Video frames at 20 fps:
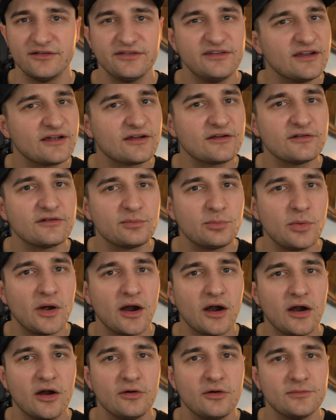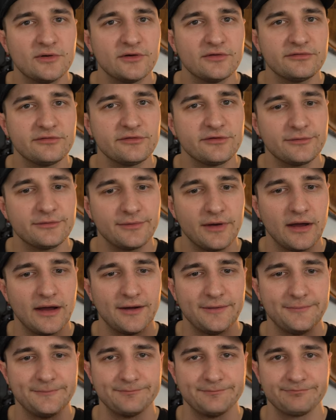Snickers bar almost,
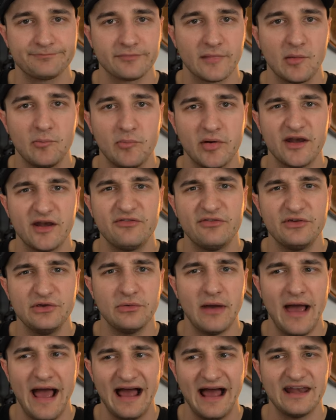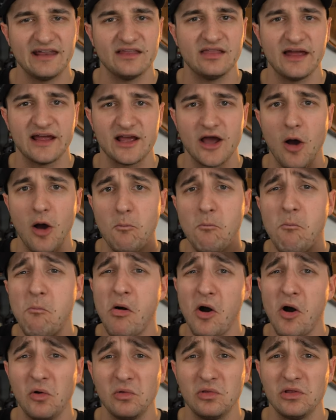but if you added like a
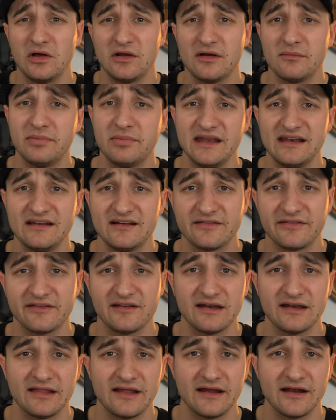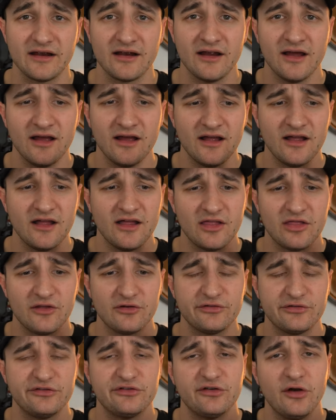boatload of peanuts into there.
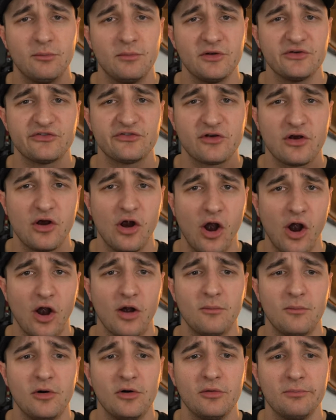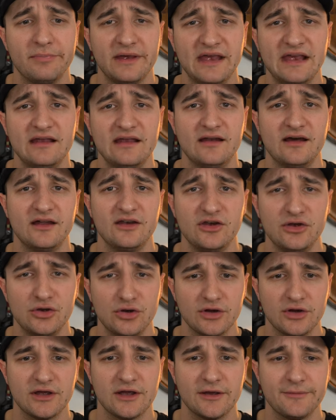There's so much caramel, peanut,
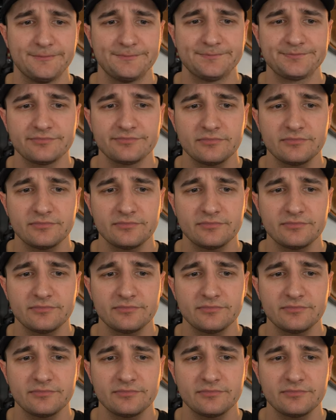nougat,